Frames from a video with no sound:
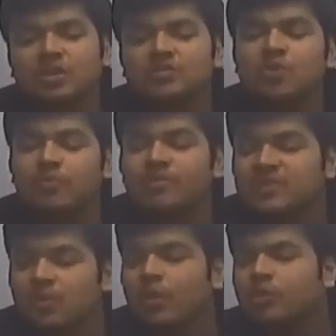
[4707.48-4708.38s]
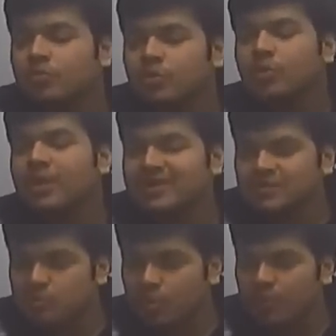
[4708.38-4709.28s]
is obviously going to utilize
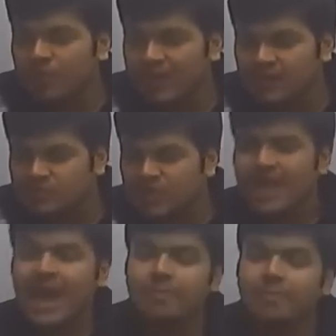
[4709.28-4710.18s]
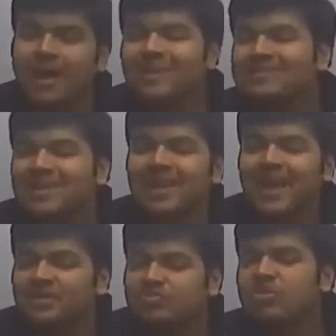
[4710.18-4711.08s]
his own brains and buy, sell
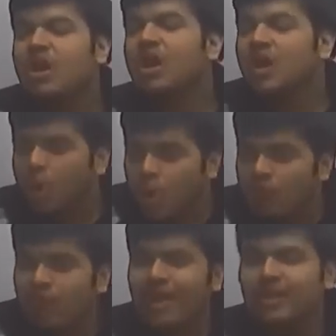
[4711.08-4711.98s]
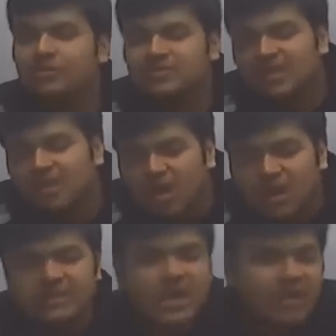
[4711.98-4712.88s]
extra overvalued
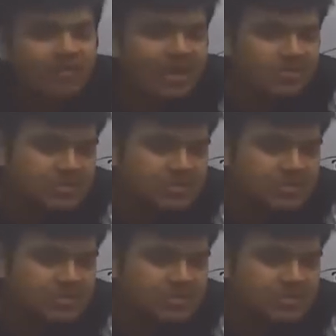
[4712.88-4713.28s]
securities, undervalued